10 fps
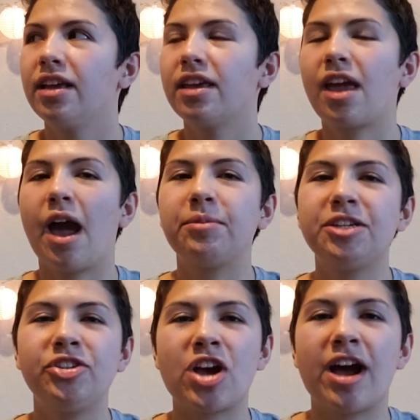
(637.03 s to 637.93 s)

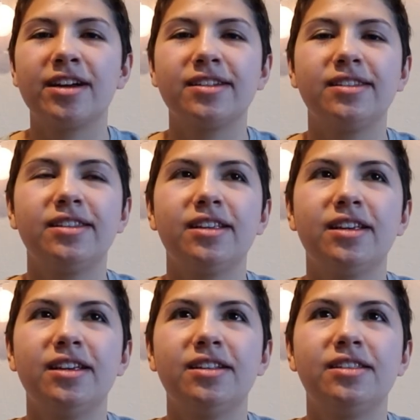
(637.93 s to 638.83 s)
Captain Jack's
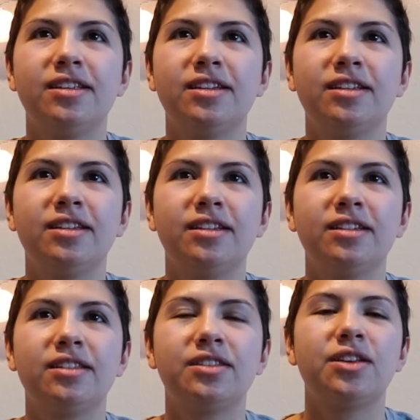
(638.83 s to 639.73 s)
isn't
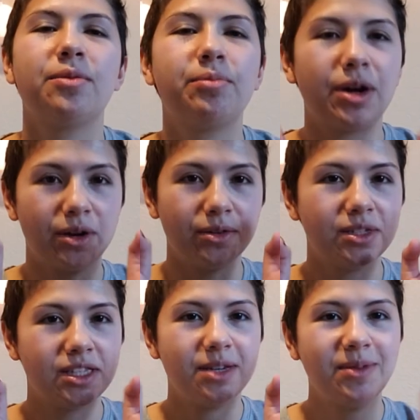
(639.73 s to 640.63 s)

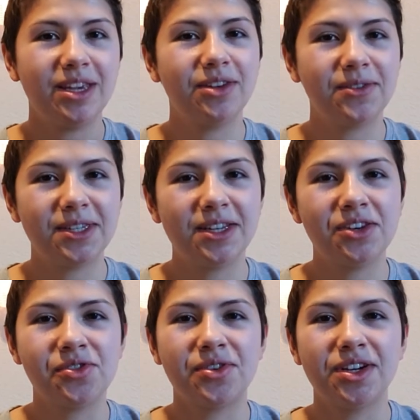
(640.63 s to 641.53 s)
supposed to be used
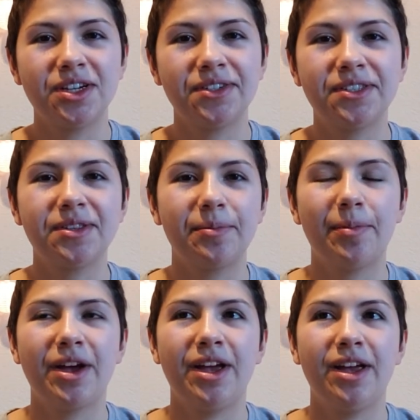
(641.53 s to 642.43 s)
indoors,
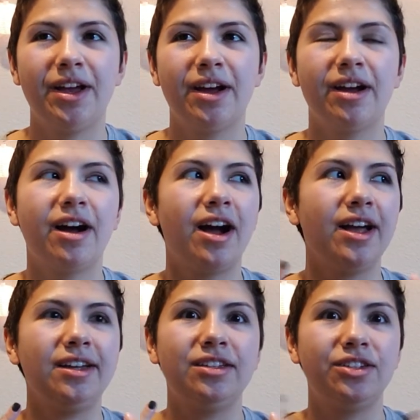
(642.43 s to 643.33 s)
but
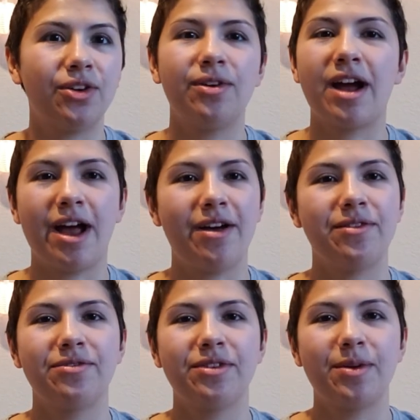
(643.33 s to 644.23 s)
I don't have
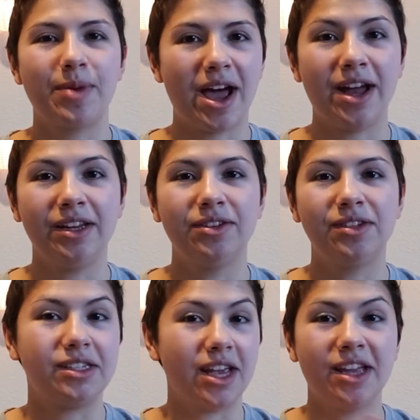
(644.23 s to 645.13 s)
a patio
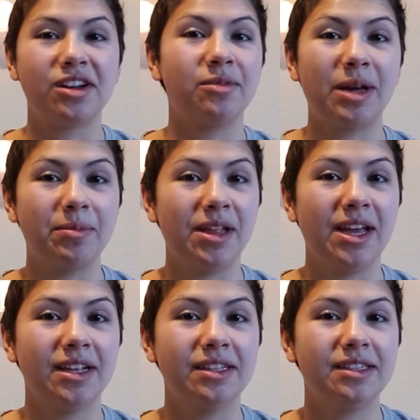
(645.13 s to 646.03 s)
to take all my
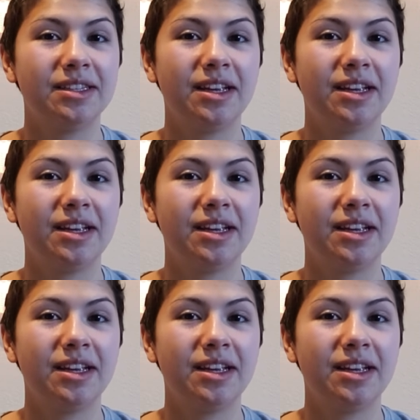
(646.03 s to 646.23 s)
plants